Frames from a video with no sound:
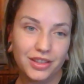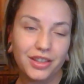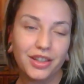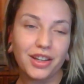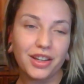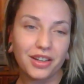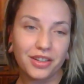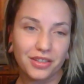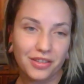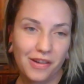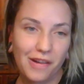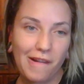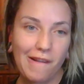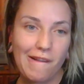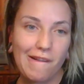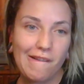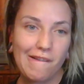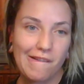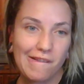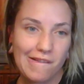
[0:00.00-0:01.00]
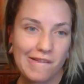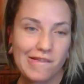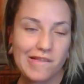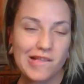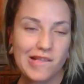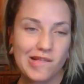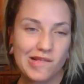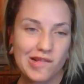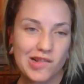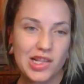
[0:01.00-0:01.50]
Yeah.
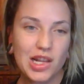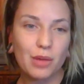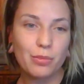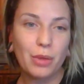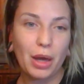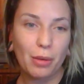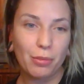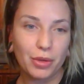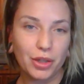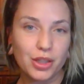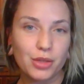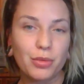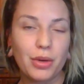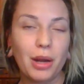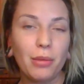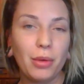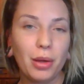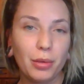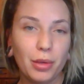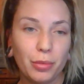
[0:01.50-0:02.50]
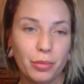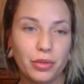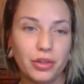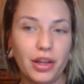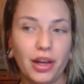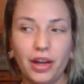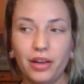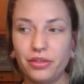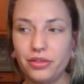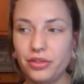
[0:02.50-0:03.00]
I'm that bitch, but I make people
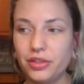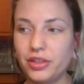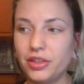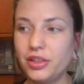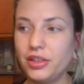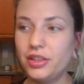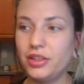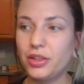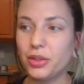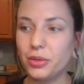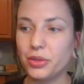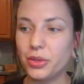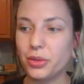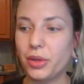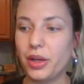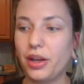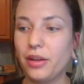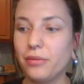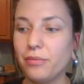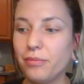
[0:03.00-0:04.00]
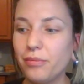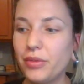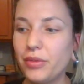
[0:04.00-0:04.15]
laugh, so it's okay.